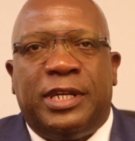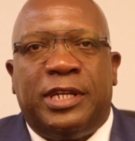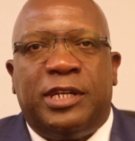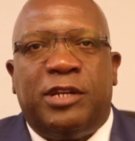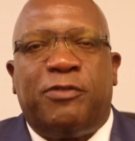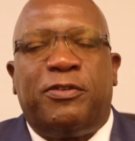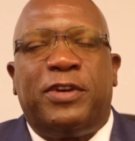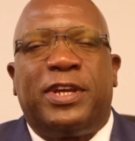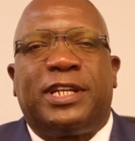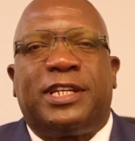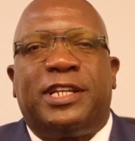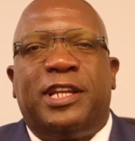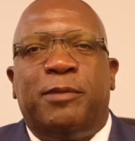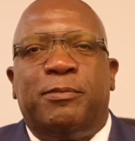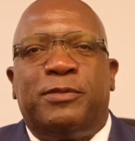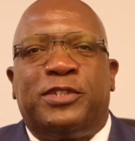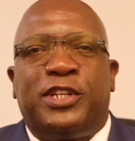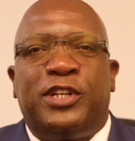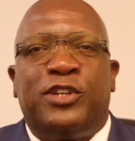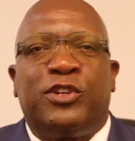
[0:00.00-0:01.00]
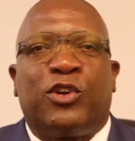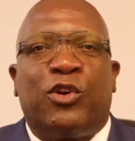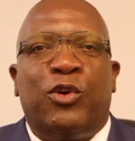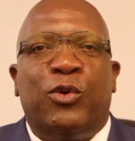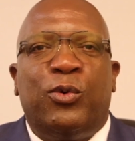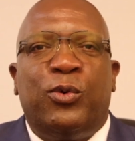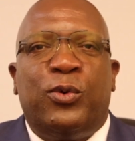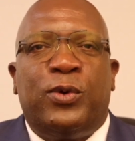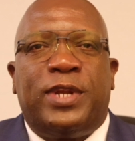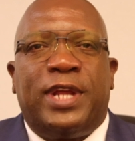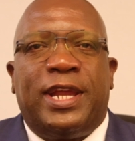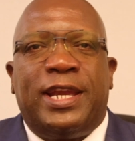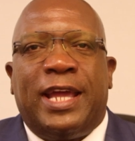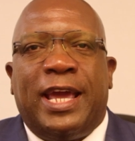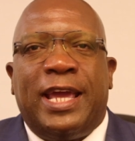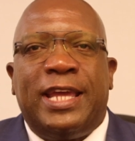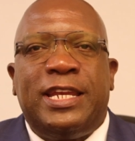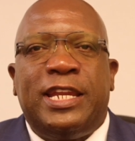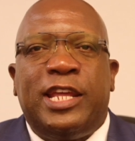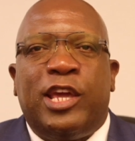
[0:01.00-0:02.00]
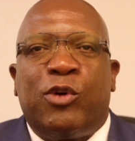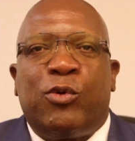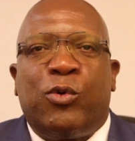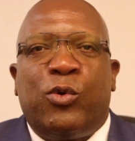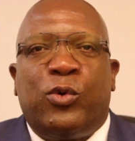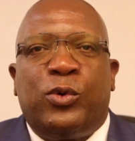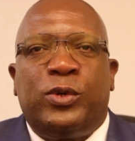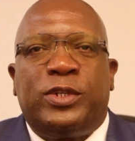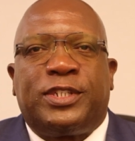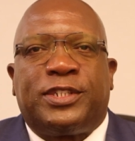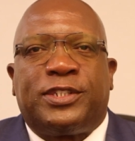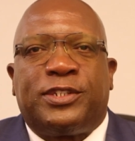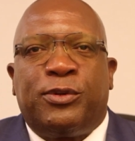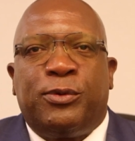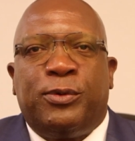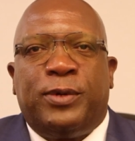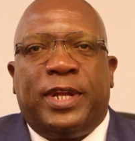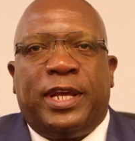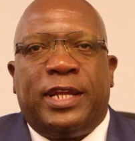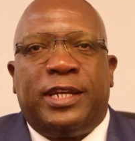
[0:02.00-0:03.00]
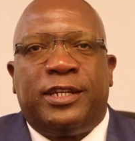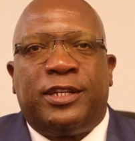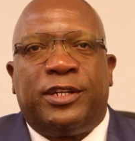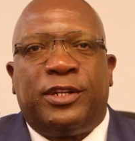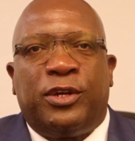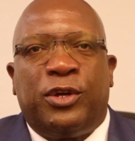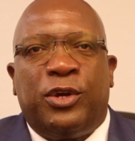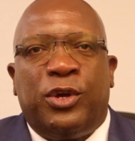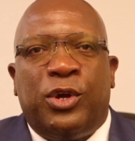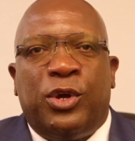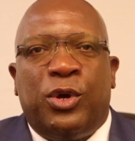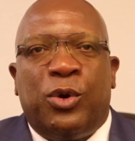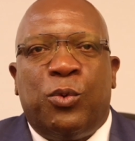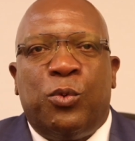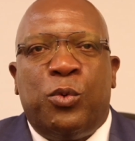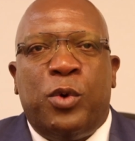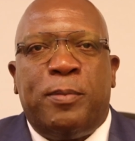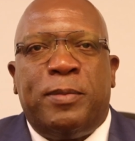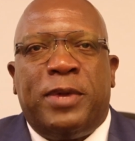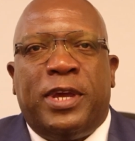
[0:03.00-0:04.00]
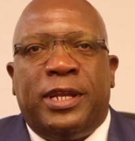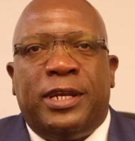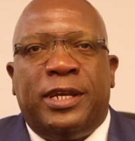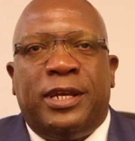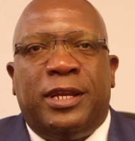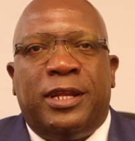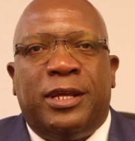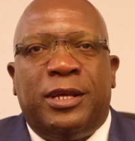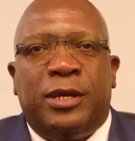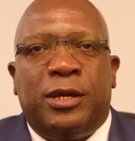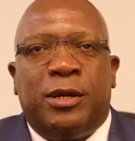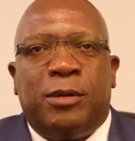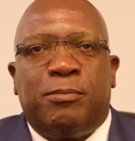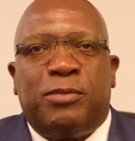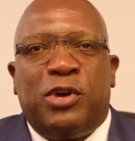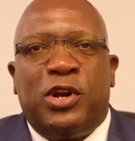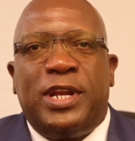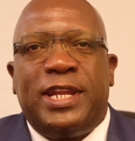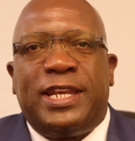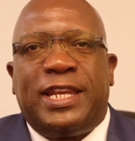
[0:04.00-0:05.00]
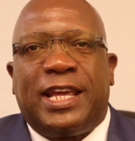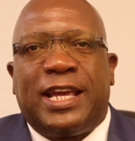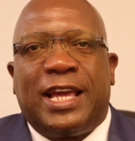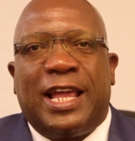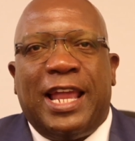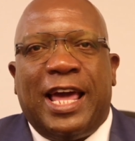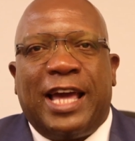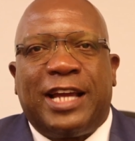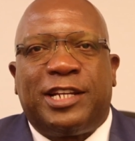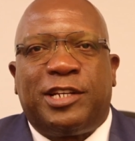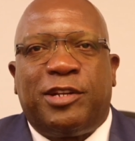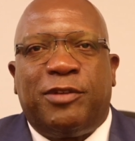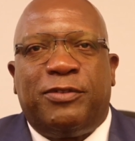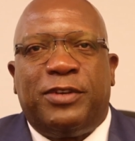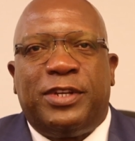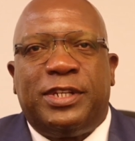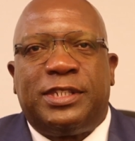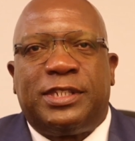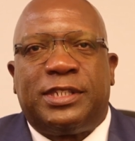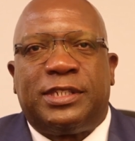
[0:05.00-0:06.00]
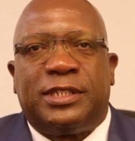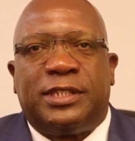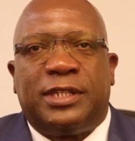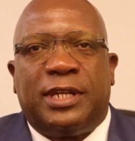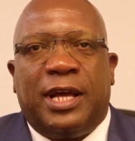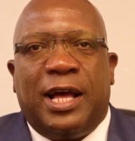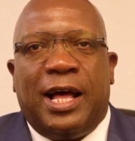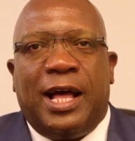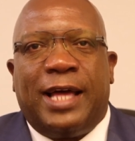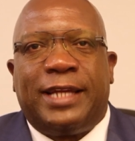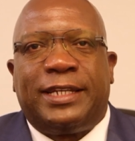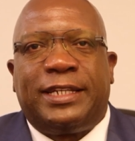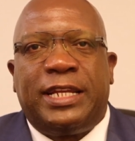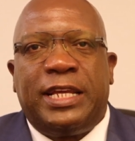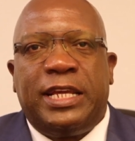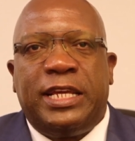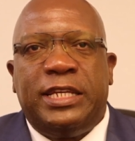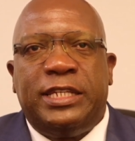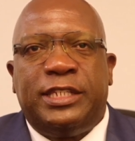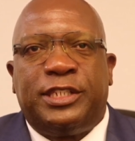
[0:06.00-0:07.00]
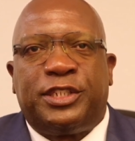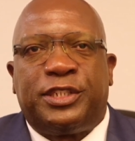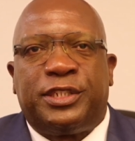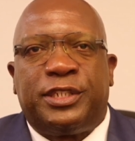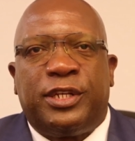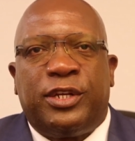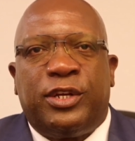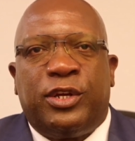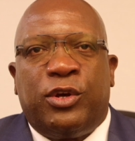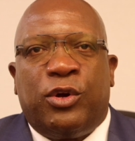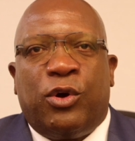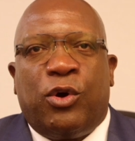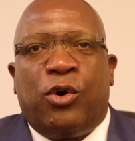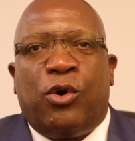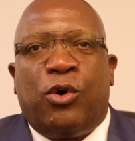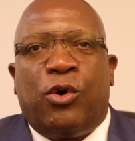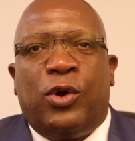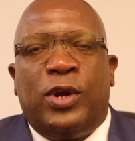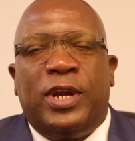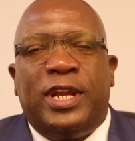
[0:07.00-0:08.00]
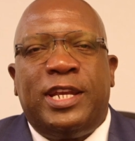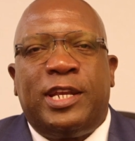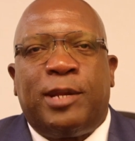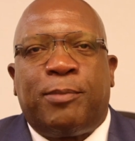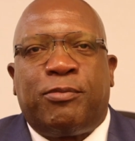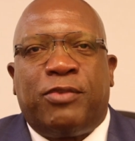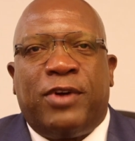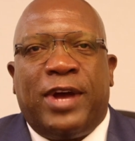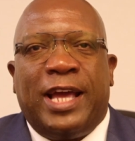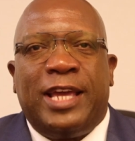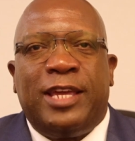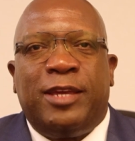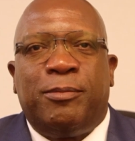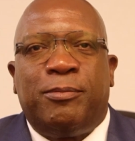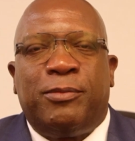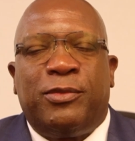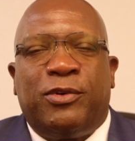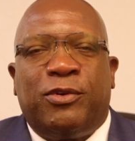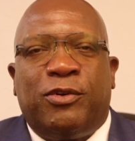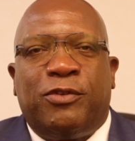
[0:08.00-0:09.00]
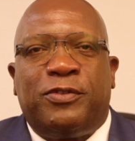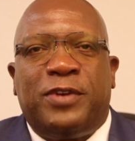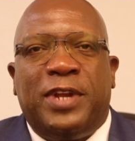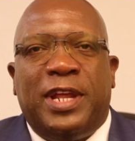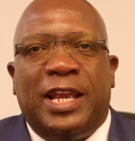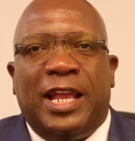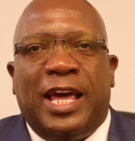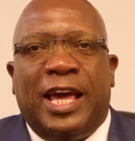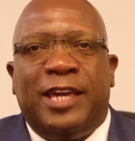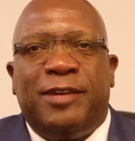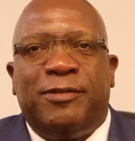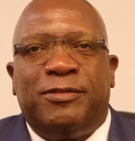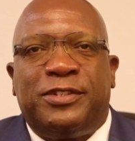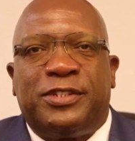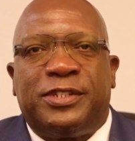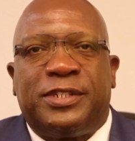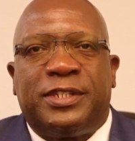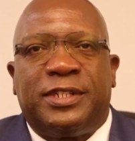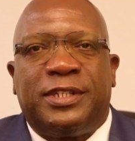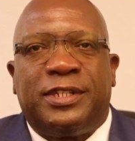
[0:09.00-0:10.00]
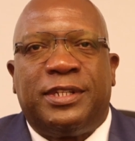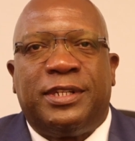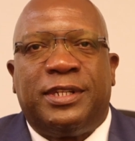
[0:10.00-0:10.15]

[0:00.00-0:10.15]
The victims include a 9-year-old student, women, political activists, artists, all in the prime of their lives.